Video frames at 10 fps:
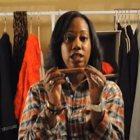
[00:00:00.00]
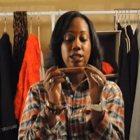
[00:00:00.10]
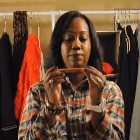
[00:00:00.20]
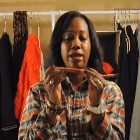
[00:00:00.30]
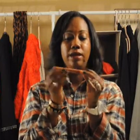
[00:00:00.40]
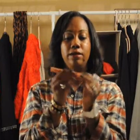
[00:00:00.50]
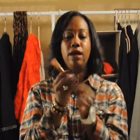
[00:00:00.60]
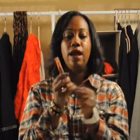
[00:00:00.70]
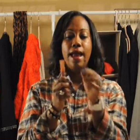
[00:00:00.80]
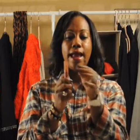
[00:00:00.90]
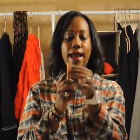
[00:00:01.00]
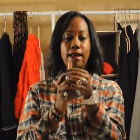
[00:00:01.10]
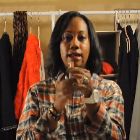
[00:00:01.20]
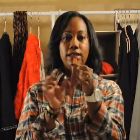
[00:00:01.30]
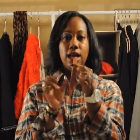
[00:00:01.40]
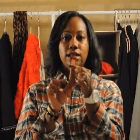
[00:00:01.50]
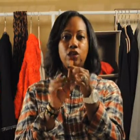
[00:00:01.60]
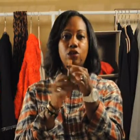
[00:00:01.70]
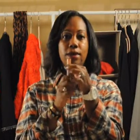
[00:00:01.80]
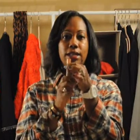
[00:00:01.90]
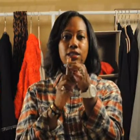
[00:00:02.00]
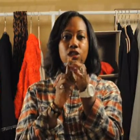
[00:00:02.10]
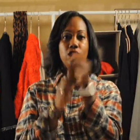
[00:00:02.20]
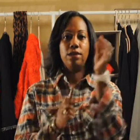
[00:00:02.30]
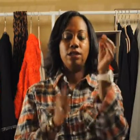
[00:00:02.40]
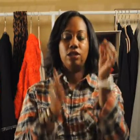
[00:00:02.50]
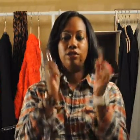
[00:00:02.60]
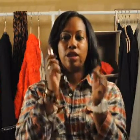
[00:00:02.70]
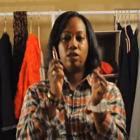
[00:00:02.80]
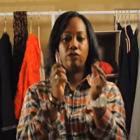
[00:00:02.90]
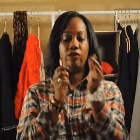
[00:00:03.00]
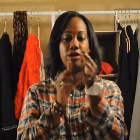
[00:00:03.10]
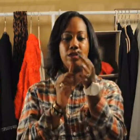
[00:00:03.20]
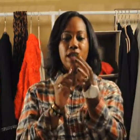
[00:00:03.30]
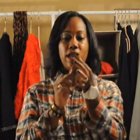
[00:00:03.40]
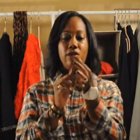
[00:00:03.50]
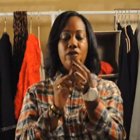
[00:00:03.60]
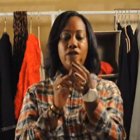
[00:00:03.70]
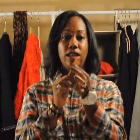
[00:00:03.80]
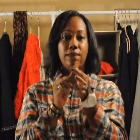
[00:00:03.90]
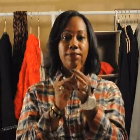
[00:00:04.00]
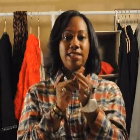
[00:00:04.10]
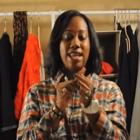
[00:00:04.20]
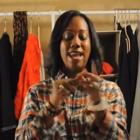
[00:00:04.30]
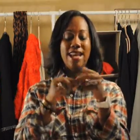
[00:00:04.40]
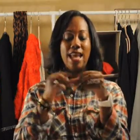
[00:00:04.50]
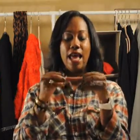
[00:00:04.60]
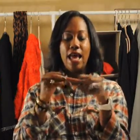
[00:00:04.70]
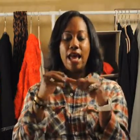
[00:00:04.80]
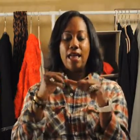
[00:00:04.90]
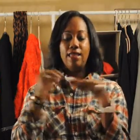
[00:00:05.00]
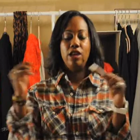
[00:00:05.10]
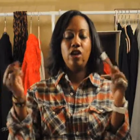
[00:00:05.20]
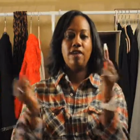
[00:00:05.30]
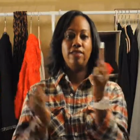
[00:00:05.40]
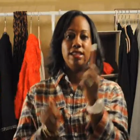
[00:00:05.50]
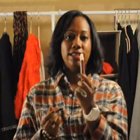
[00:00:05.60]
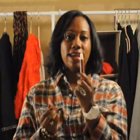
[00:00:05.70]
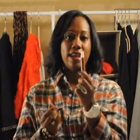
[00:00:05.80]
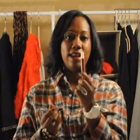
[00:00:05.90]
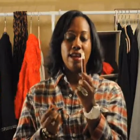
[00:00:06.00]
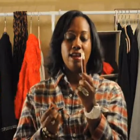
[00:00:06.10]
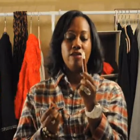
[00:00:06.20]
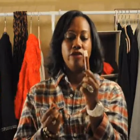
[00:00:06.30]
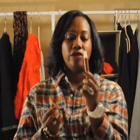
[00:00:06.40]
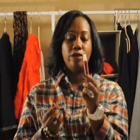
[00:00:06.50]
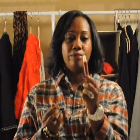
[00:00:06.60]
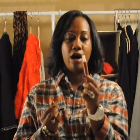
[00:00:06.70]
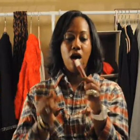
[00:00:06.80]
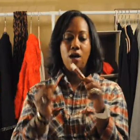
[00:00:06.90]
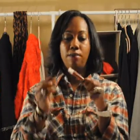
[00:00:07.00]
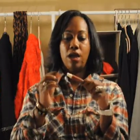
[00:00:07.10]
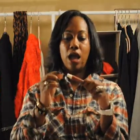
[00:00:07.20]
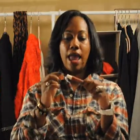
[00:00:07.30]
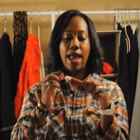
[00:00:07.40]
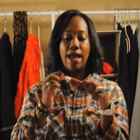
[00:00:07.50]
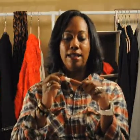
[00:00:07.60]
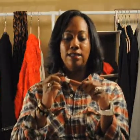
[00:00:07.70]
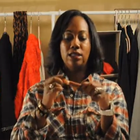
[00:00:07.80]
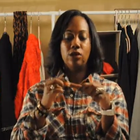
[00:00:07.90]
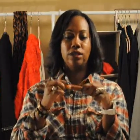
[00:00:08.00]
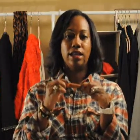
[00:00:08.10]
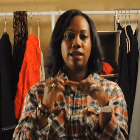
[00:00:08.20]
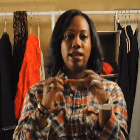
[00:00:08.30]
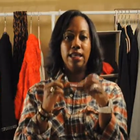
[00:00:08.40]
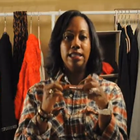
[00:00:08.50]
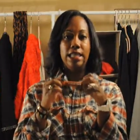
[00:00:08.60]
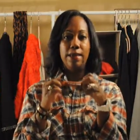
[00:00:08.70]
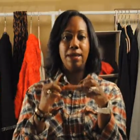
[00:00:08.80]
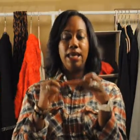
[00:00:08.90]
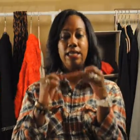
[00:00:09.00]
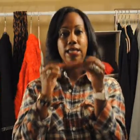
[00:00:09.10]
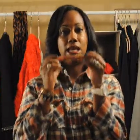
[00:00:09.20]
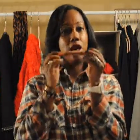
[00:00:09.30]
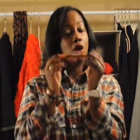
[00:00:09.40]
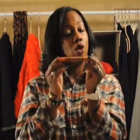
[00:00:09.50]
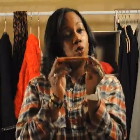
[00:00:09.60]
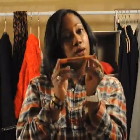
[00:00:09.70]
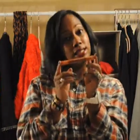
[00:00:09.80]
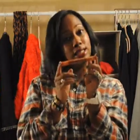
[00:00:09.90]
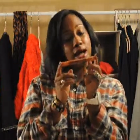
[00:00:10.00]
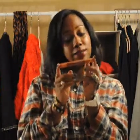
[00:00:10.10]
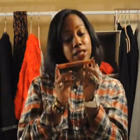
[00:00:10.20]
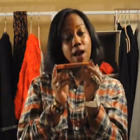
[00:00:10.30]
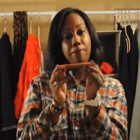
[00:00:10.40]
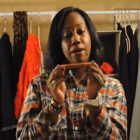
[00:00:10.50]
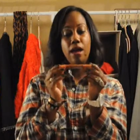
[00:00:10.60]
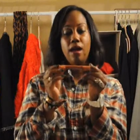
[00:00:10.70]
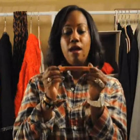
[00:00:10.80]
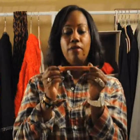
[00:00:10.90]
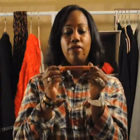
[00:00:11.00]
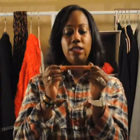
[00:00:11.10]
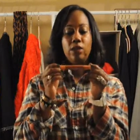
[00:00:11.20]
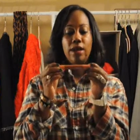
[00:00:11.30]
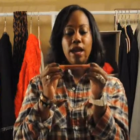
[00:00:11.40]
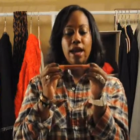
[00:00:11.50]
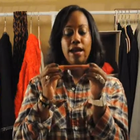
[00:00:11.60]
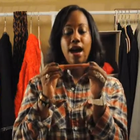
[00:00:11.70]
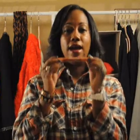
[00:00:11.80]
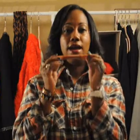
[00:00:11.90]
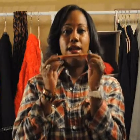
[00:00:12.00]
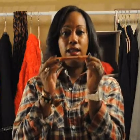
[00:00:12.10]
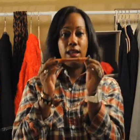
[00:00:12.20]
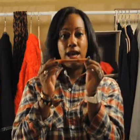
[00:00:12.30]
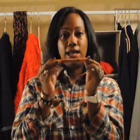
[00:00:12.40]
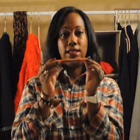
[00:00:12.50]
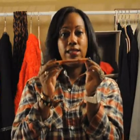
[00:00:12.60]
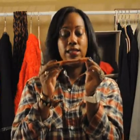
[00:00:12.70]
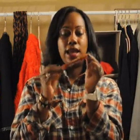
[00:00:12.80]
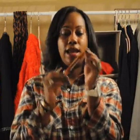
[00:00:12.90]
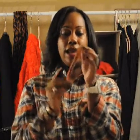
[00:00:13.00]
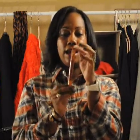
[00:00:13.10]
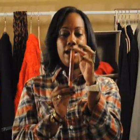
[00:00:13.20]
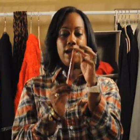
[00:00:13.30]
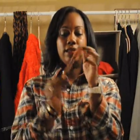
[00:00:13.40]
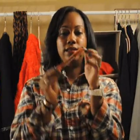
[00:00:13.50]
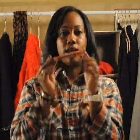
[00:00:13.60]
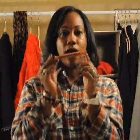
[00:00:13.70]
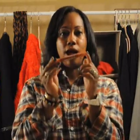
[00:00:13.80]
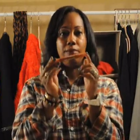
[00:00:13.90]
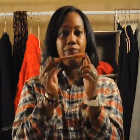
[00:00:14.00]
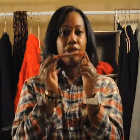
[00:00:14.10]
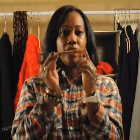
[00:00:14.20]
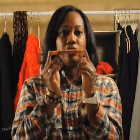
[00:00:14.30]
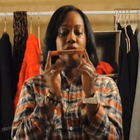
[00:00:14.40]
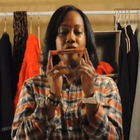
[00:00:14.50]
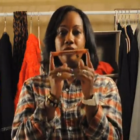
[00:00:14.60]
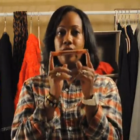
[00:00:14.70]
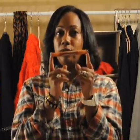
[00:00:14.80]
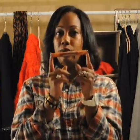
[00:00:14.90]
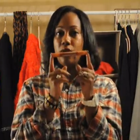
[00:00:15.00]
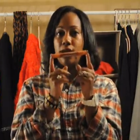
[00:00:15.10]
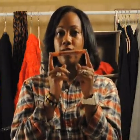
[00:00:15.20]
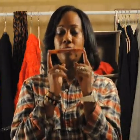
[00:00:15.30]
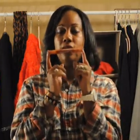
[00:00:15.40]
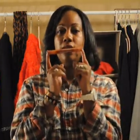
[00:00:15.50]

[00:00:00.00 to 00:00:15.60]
Just Bitten, and it's got two ends to it. So you've got the first end for the lip stain, and then you have the second end for the balm, and so it's like easy peasy, one-stop shopping. This one I got in Lust, and um, it's a very good product